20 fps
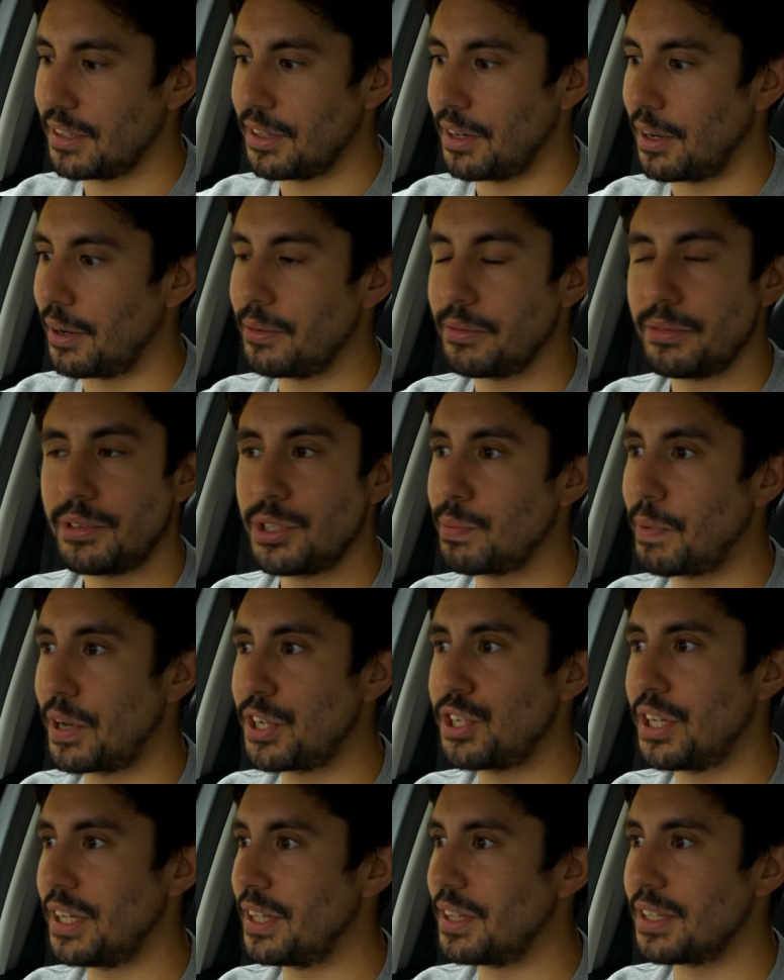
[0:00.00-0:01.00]
you know,
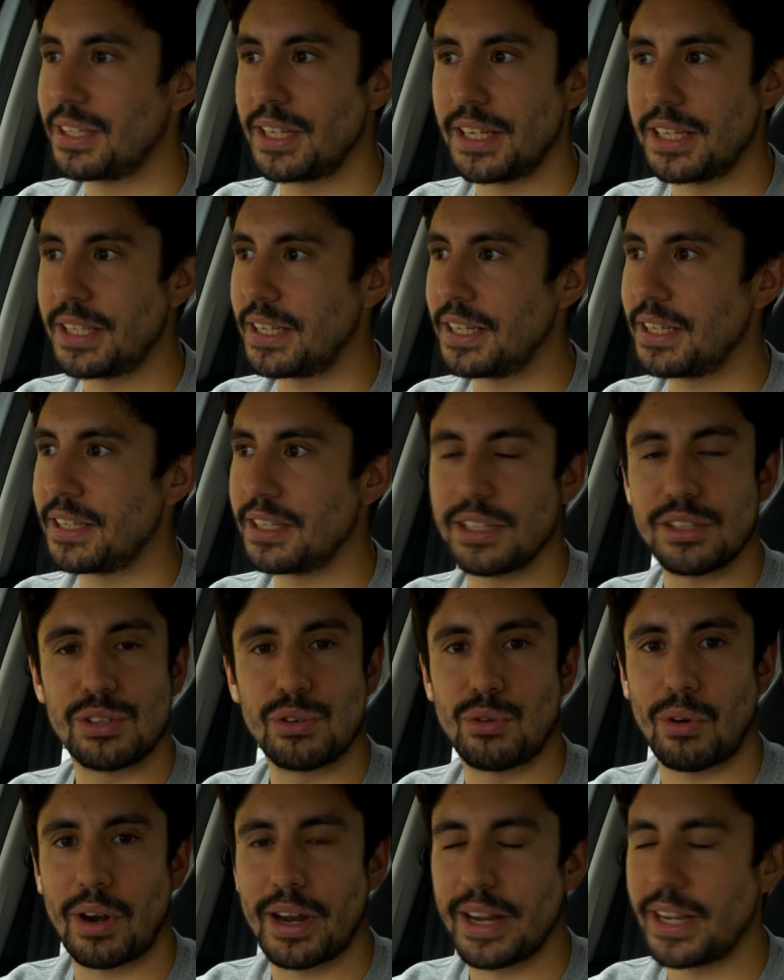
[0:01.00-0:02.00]
especially in the cities. It's
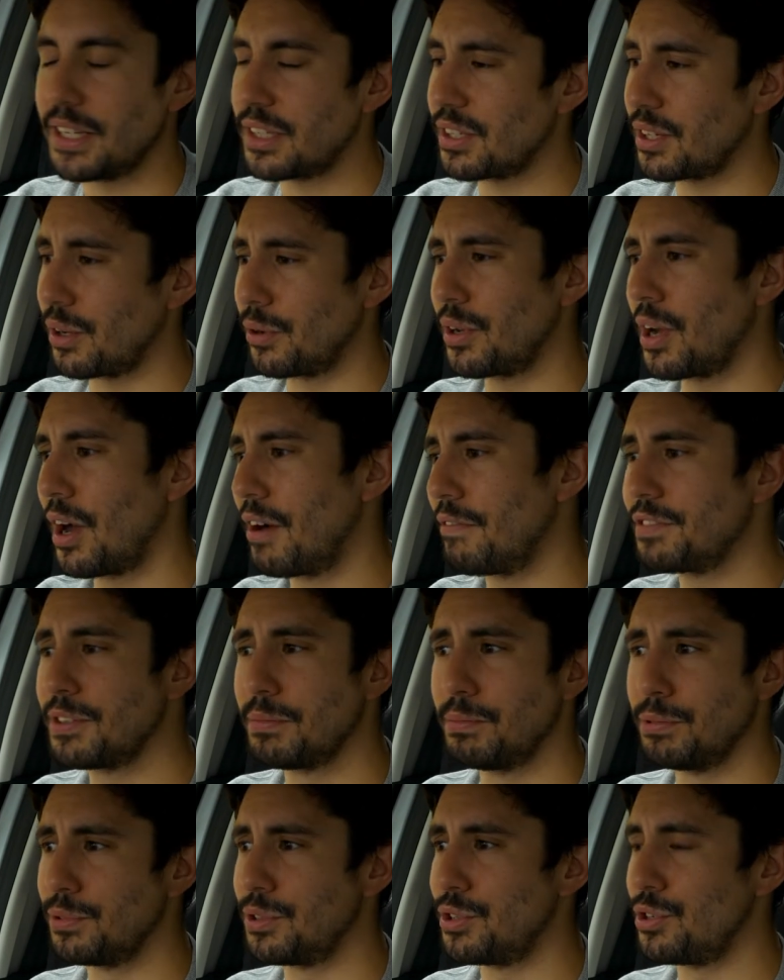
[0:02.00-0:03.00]
great, it's so
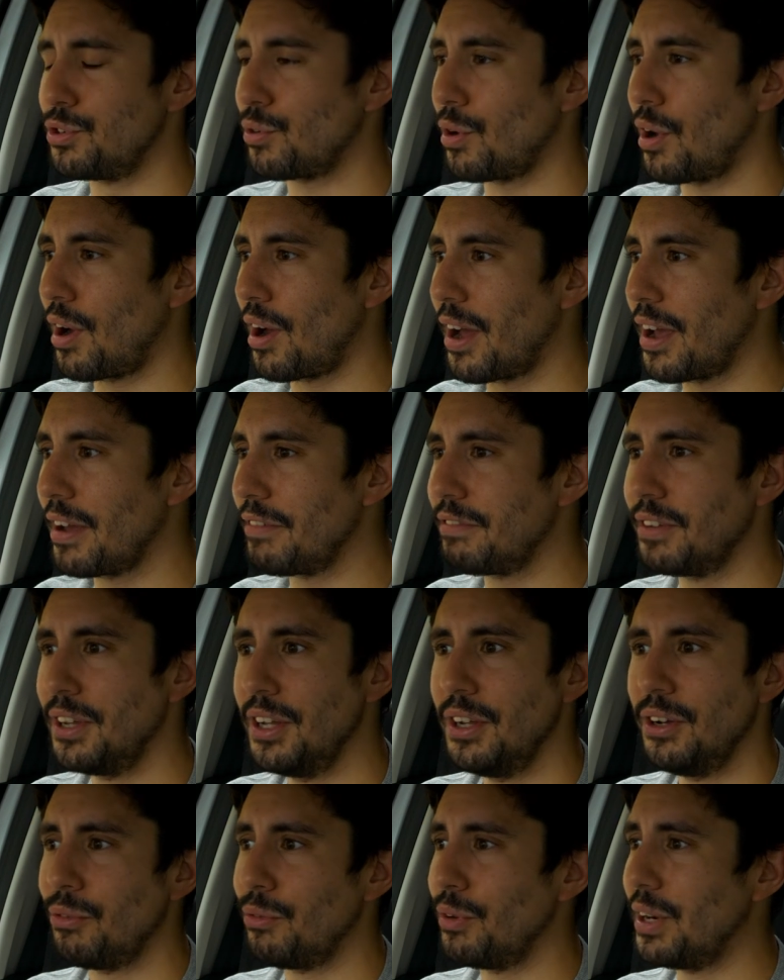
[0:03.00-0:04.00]
comfortable to drive,
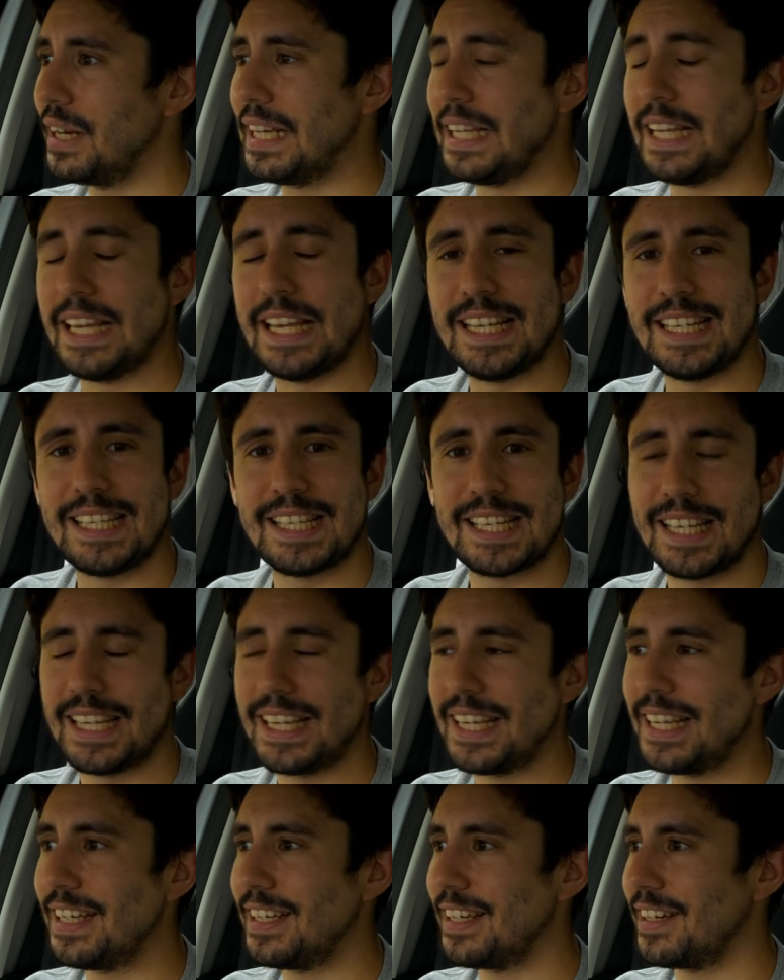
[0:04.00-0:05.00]
really
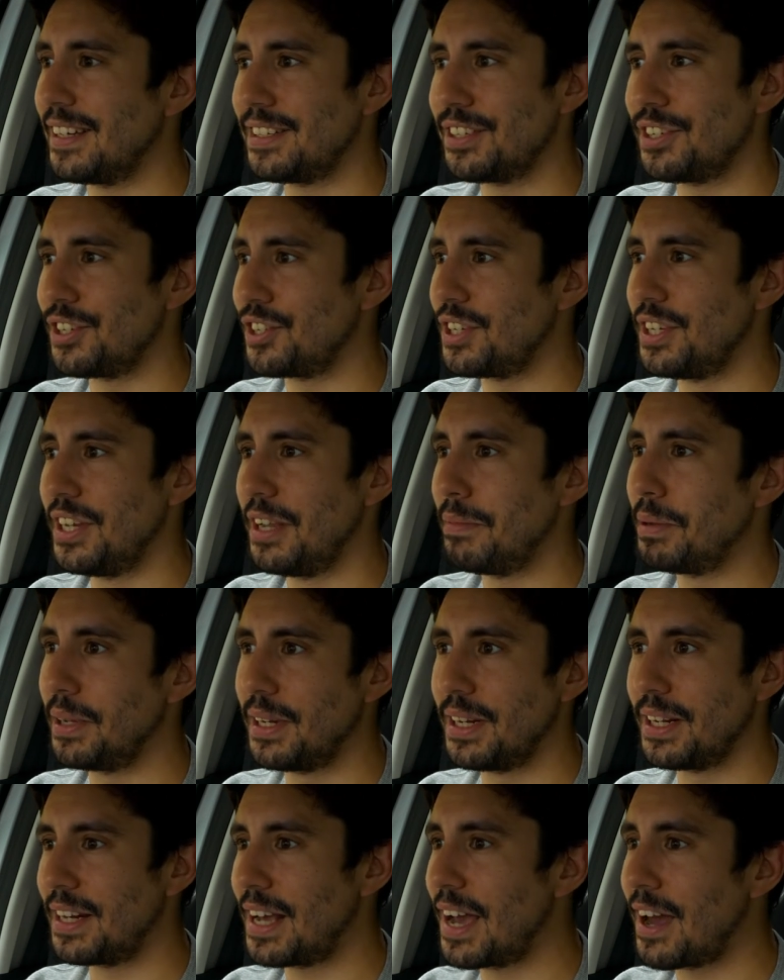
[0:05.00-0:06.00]
easy, just nip
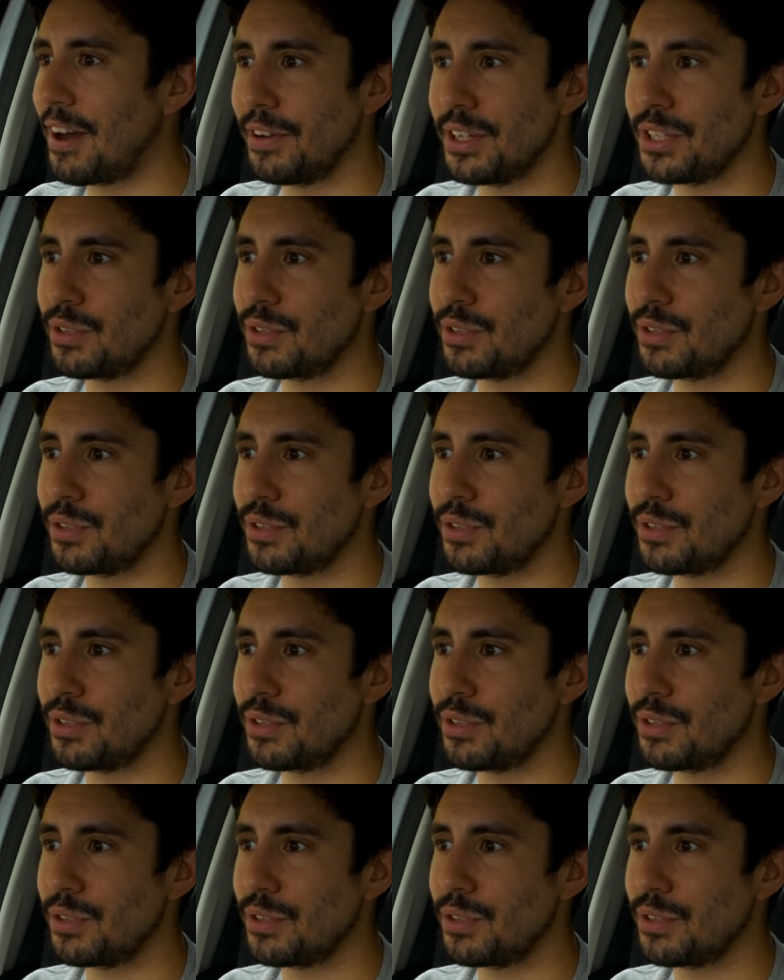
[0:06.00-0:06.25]
in and out.